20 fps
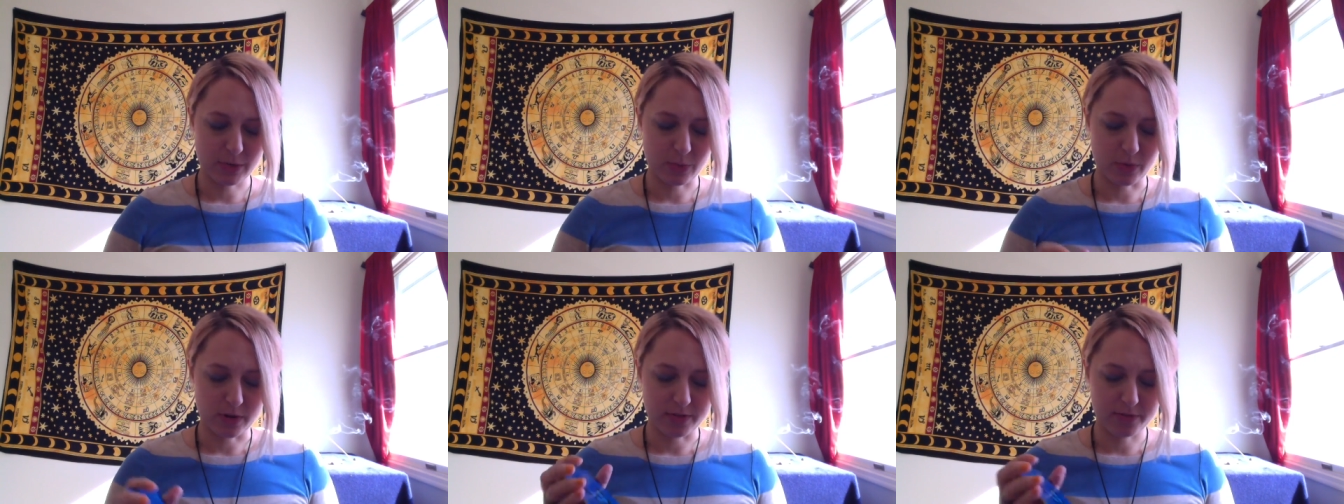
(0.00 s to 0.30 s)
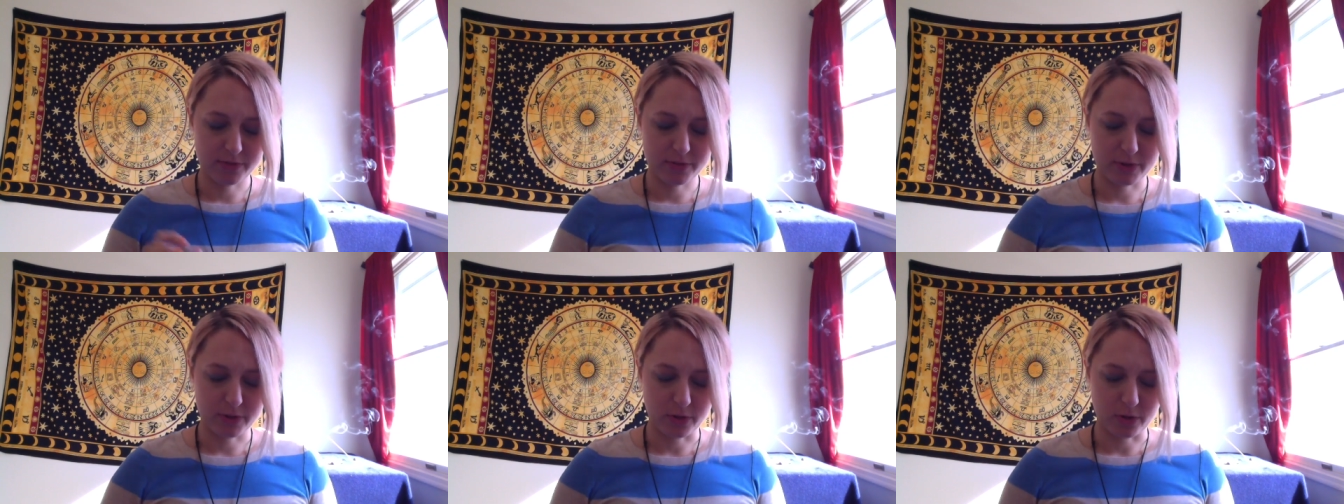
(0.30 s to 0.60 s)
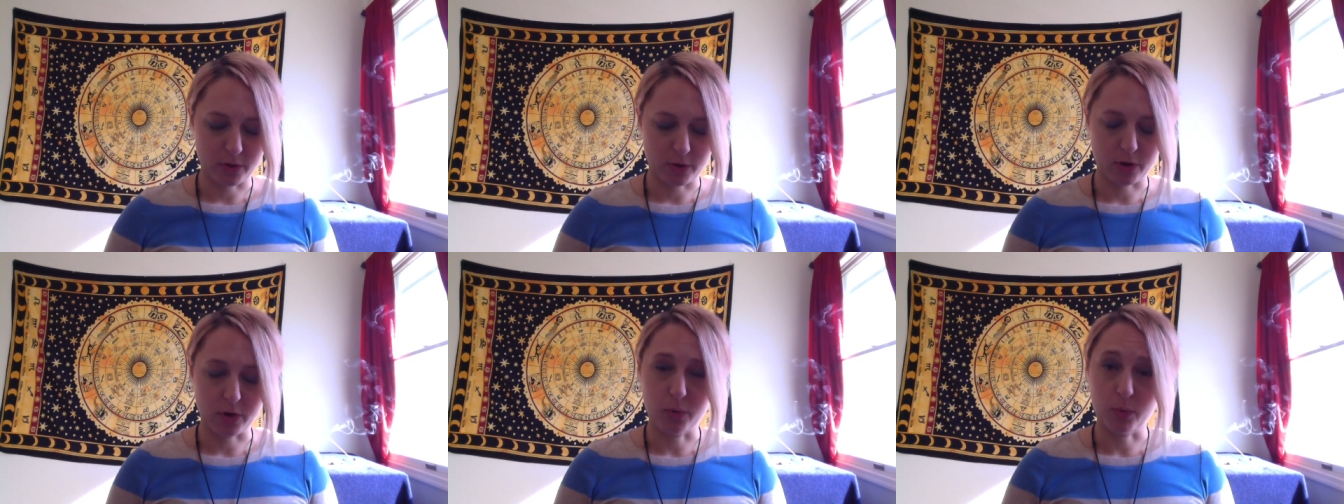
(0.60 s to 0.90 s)
one for
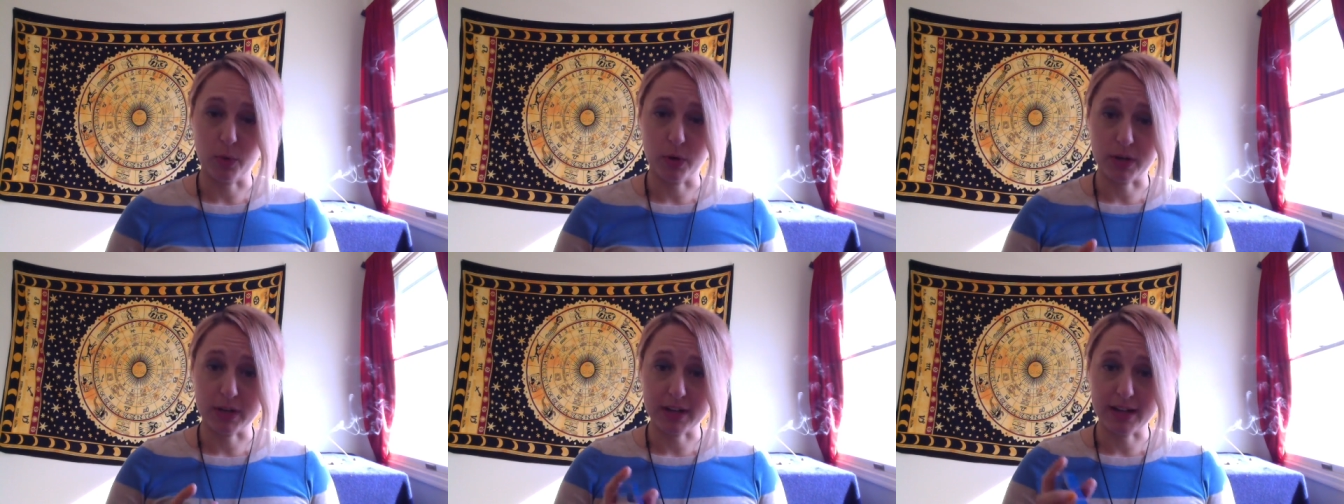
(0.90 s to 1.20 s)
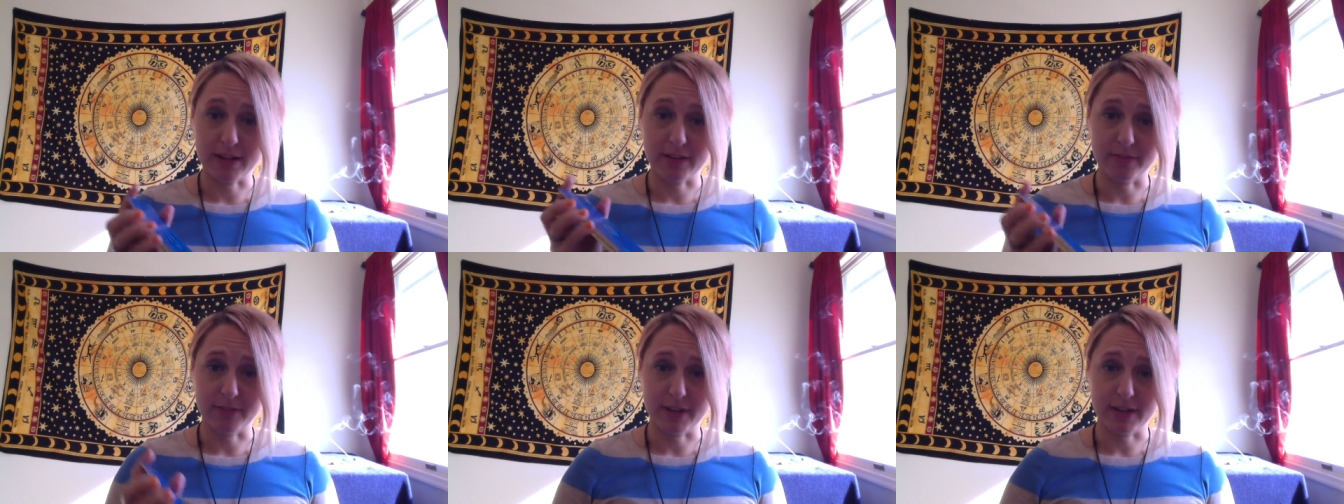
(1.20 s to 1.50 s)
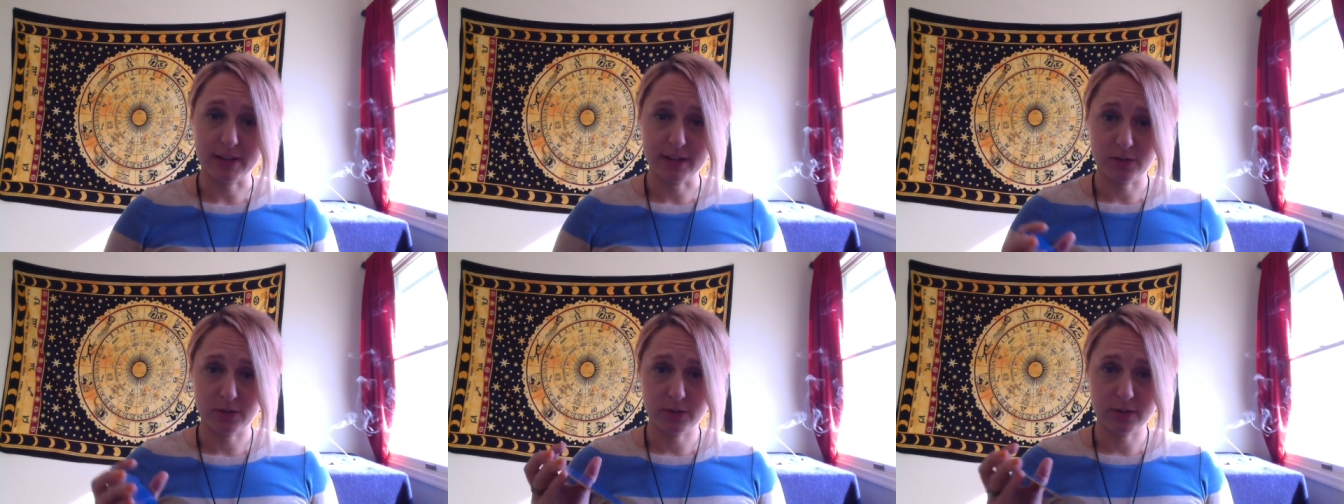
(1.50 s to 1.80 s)
your work and
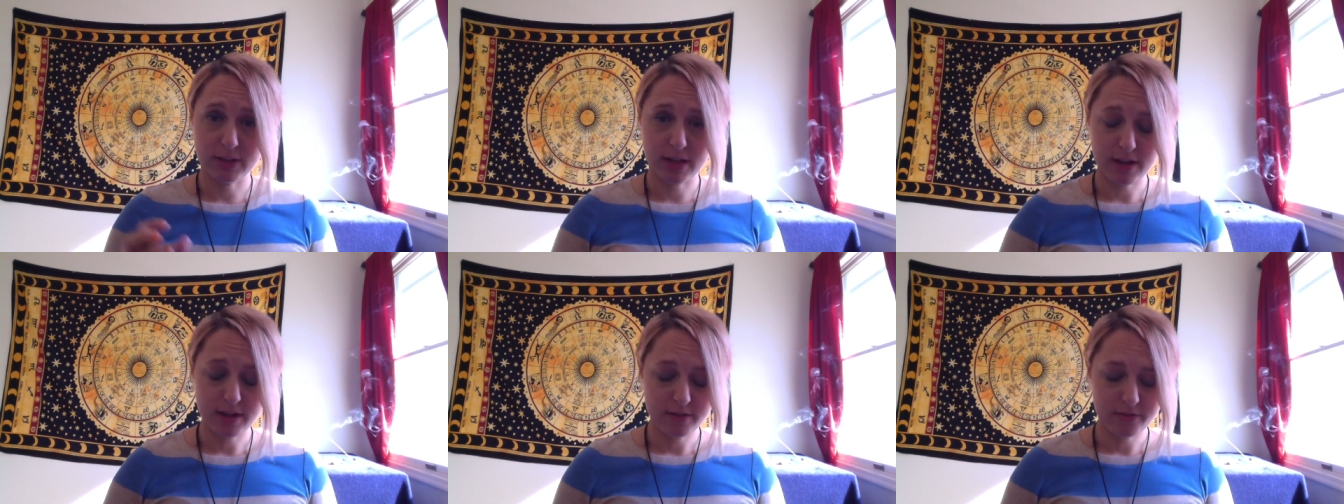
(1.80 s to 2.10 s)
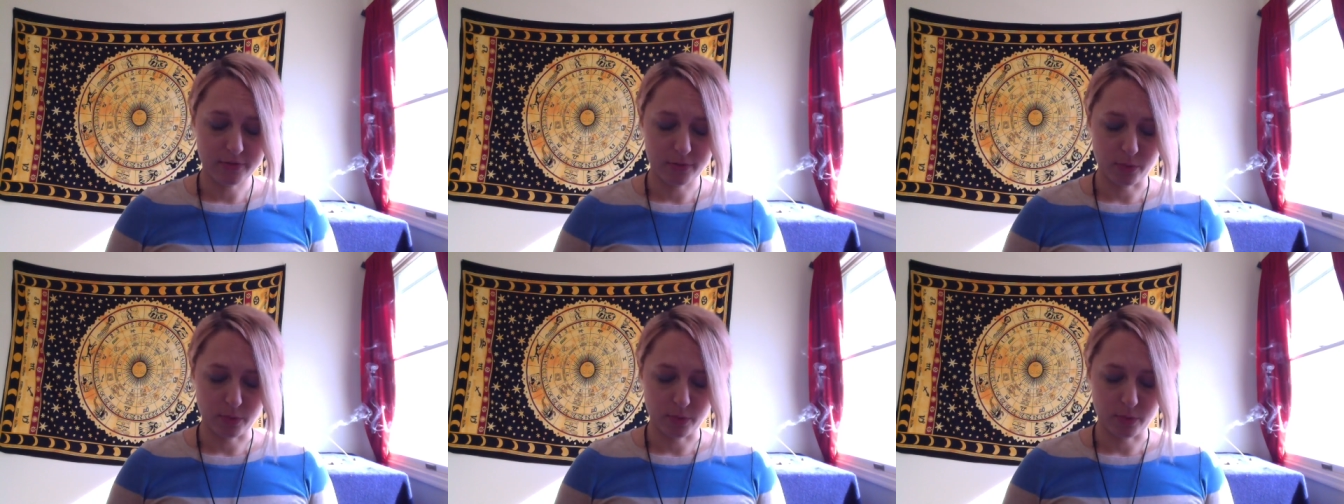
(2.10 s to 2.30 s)
financial life,